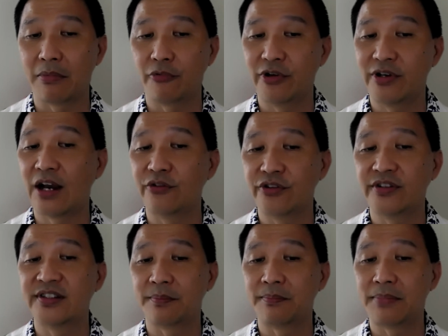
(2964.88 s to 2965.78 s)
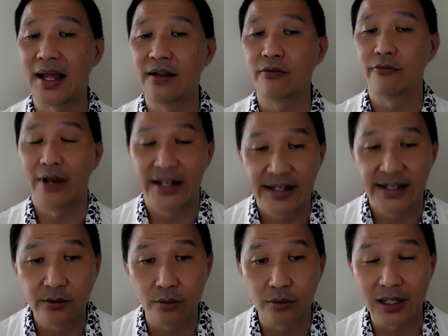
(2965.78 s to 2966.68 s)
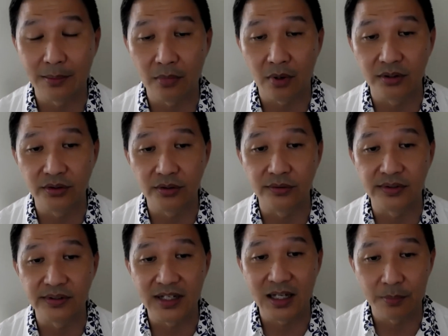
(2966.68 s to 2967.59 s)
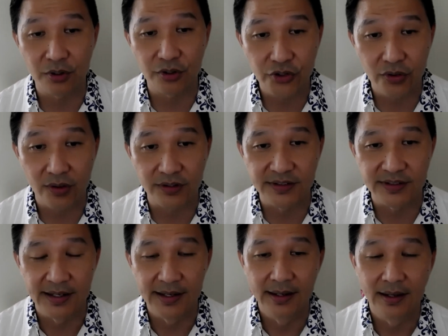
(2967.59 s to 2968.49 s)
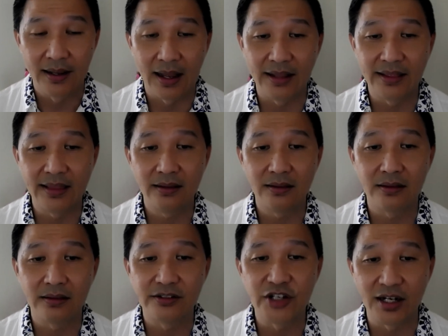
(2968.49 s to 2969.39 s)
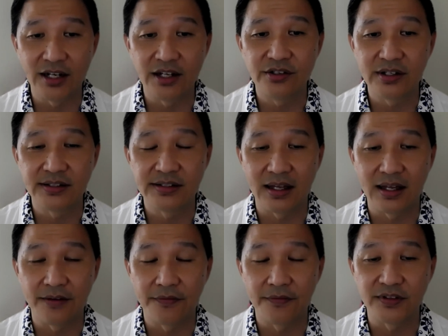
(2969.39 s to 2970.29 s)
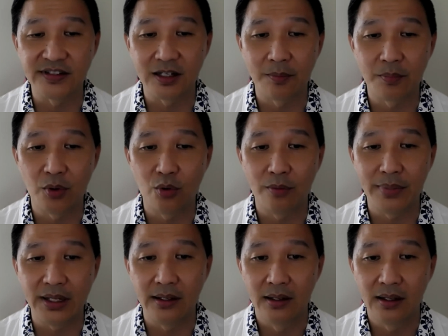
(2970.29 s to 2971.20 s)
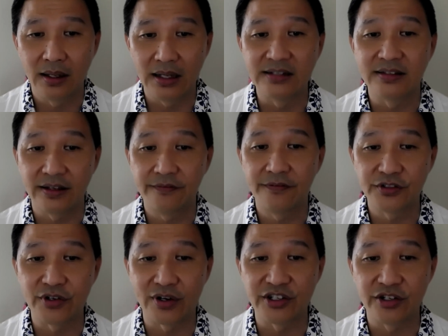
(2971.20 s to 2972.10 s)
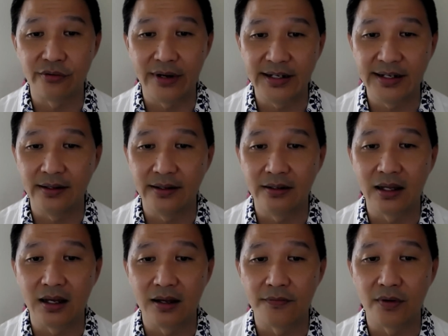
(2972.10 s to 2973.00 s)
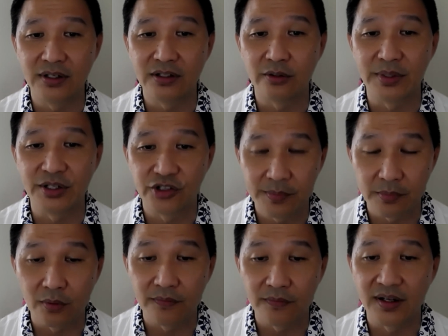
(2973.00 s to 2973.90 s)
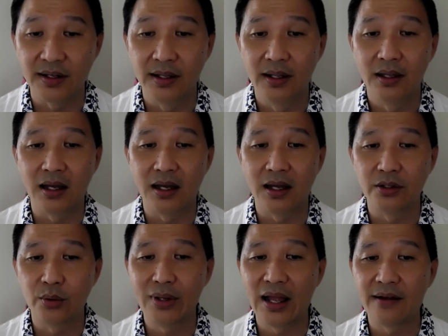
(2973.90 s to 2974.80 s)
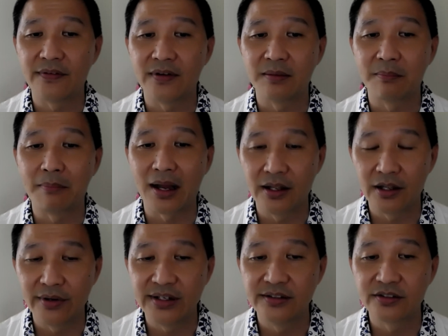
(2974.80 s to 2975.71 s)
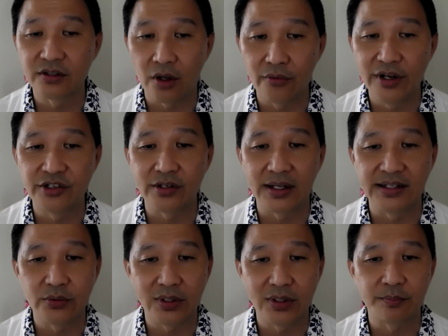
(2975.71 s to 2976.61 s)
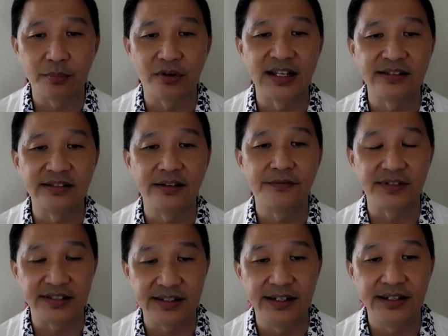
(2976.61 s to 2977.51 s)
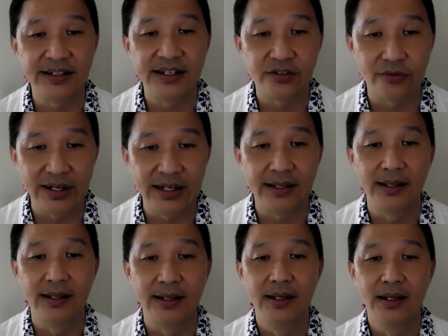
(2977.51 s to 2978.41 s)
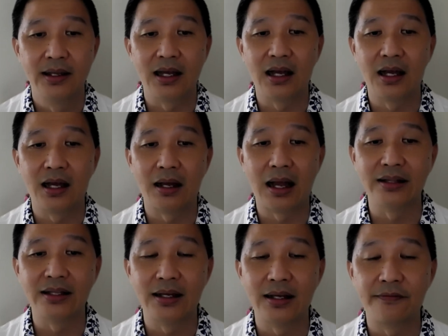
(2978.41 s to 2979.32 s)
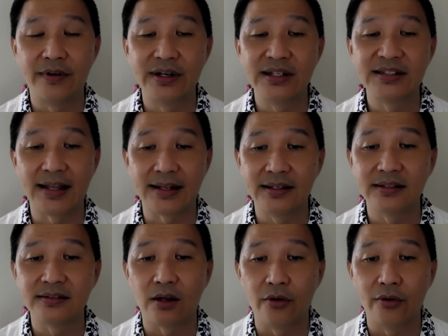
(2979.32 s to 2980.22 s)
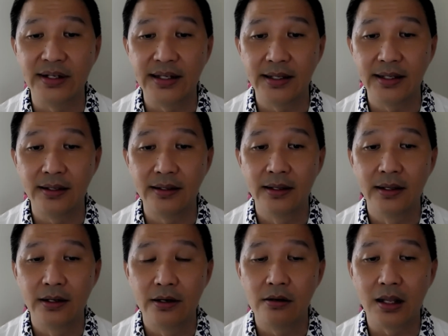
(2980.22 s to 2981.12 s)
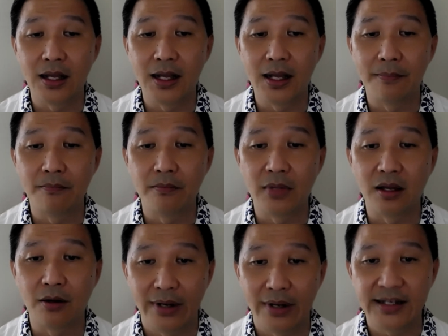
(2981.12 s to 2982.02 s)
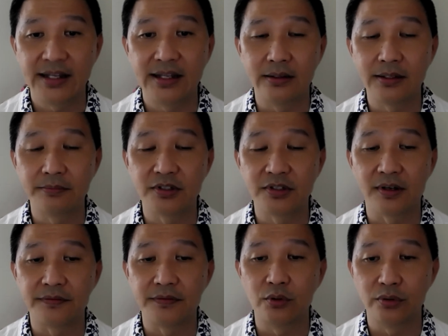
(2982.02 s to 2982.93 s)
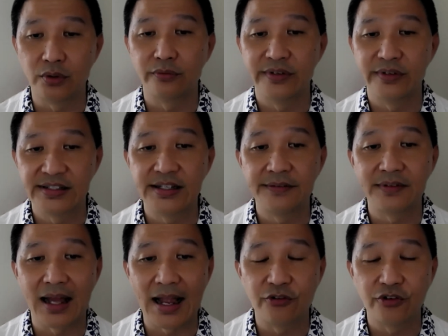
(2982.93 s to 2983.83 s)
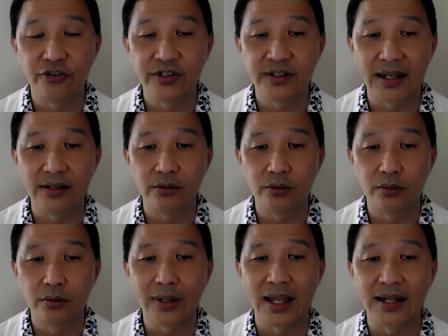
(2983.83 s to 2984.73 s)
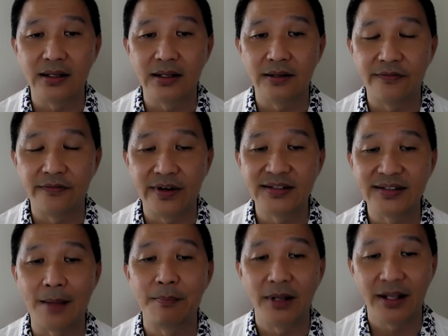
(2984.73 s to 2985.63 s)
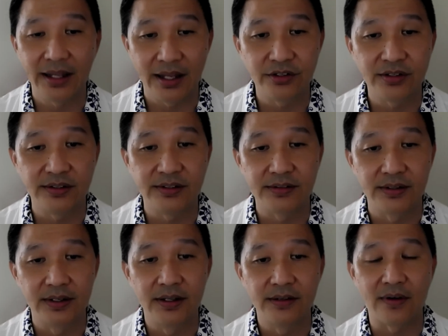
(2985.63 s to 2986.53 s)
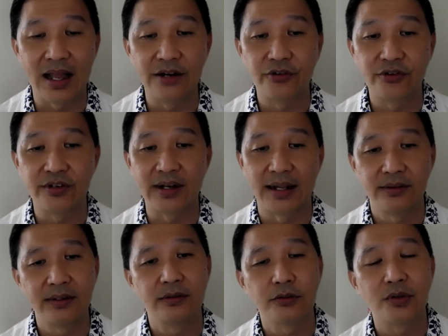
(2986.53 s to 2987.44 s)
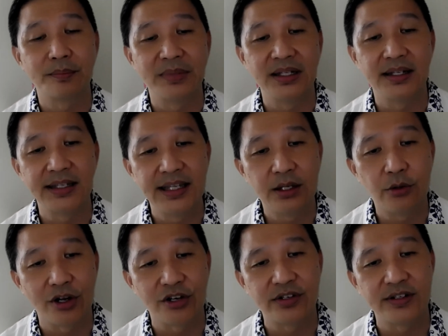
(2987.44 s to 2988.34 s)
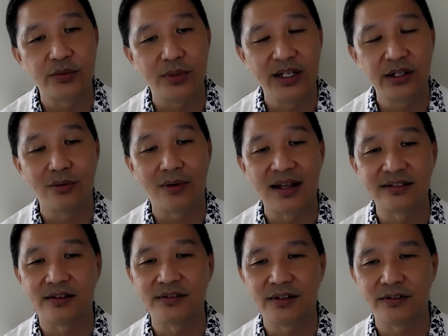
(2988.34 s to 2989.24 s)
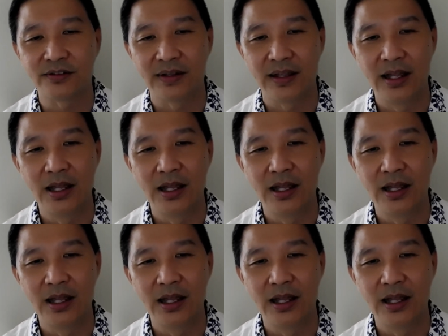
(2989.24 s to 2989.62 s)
green hydrogen supply ready to come onto Singapore shores? I think challenges for Singapore would be, is the infrastructure ready for it to be shipped over? Do we have a bunkering, storage, as well as processing facilities ready? Are the various sectors already ready in terms of to receive the hydrogen and to look at the various applications for hydrogen? I think those would be the key questions we need to ask ourselves